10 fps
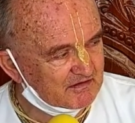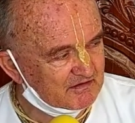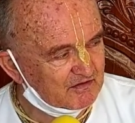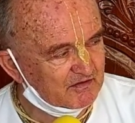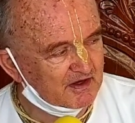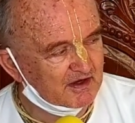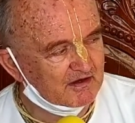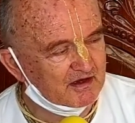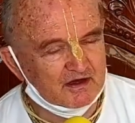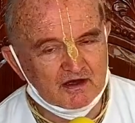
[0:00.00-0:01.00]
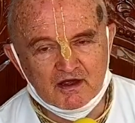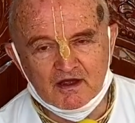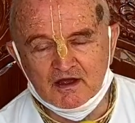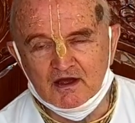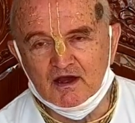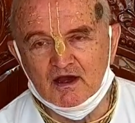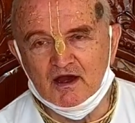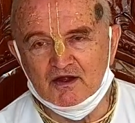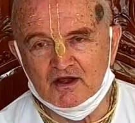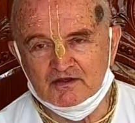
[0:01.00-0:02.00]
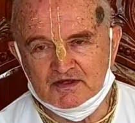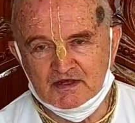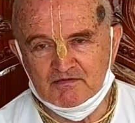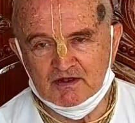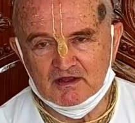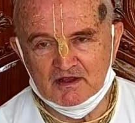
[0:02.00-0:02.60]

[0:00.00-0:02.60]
were severely